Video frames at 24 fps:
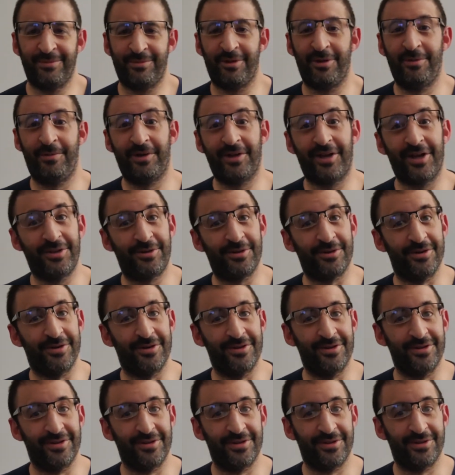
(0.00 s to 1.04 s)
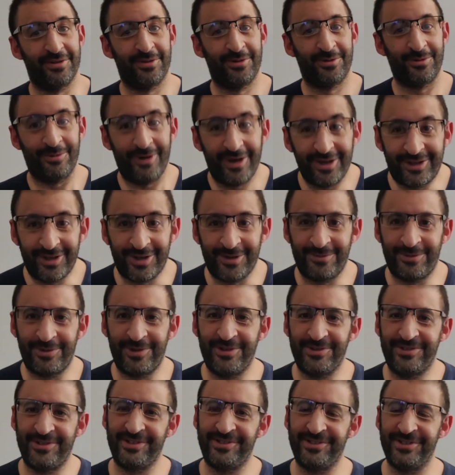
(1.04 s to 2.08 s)
Assalamu alaikum wa barakatuh.
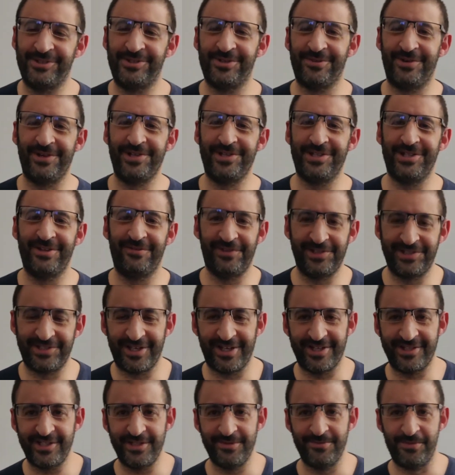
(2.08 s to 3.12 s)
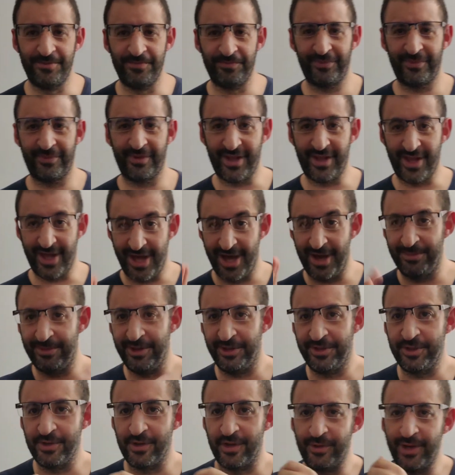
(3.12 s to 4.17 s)
Welcome, brothers and sisters, to my channel, Faisal Aziz. I
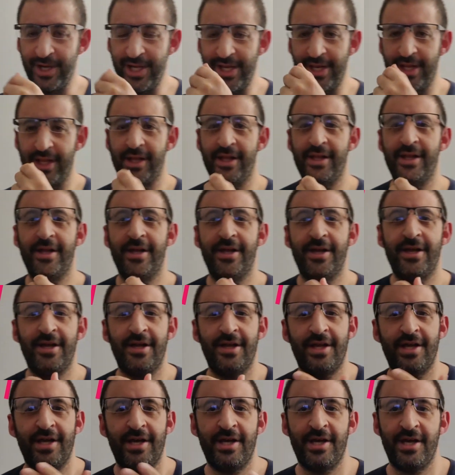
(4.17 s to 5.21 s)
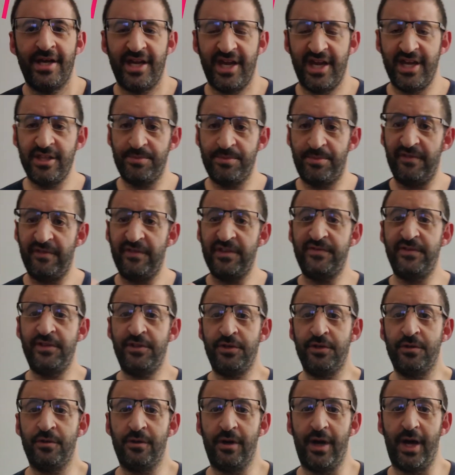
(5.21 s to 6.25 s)
hope that you're well. In the
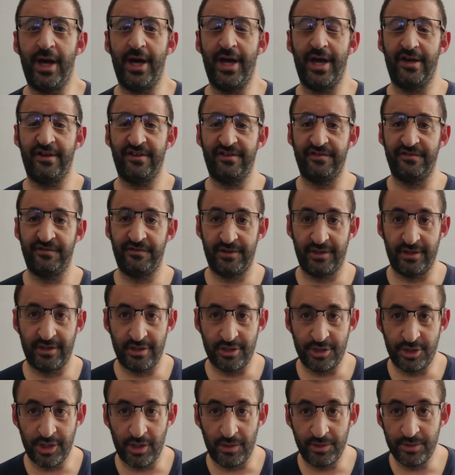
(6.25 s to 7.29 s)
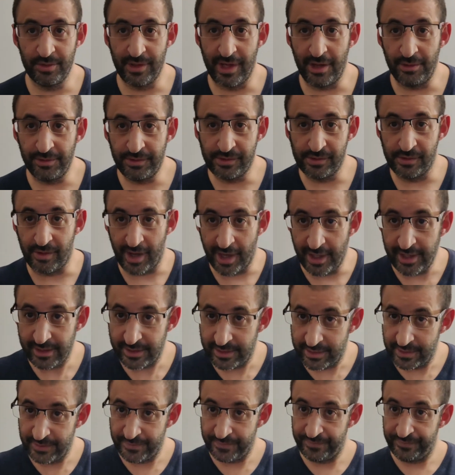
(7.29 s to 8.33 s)
previous video, I have showed you how to
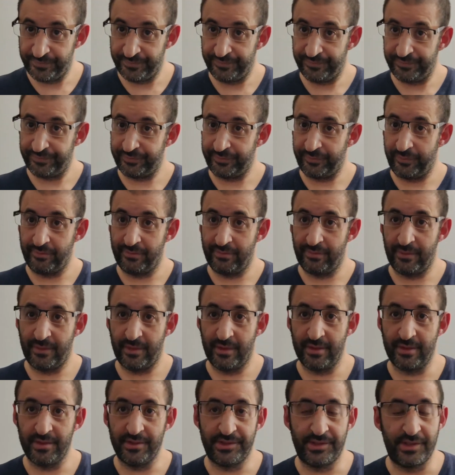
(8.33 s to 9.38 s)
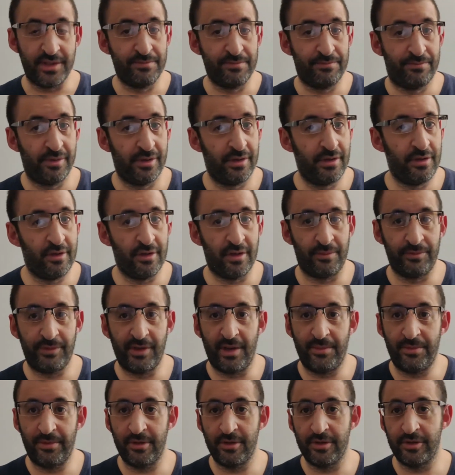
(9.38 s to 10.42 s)
write simple
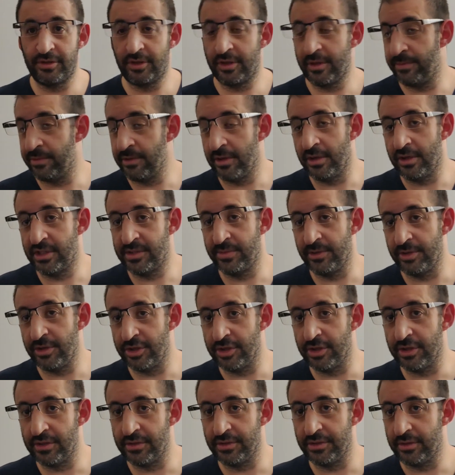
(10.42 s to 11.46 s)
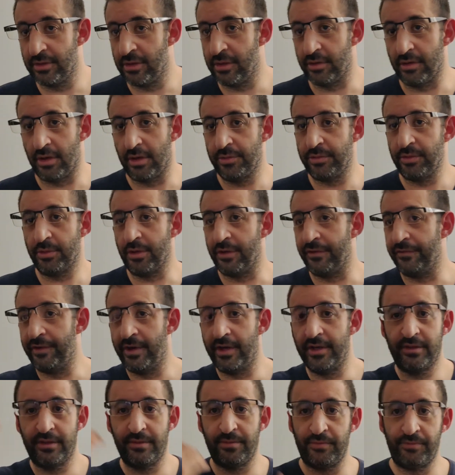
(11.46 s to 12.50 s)
lambda expression or how to
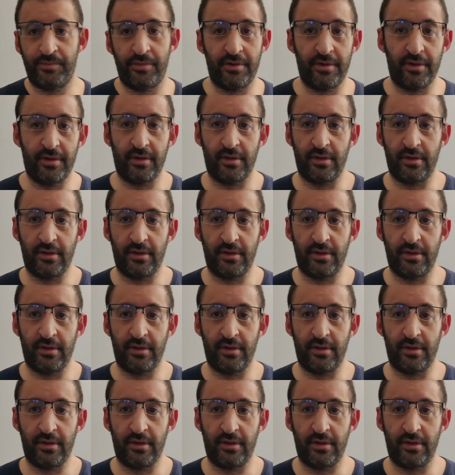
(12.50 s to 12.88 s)
convert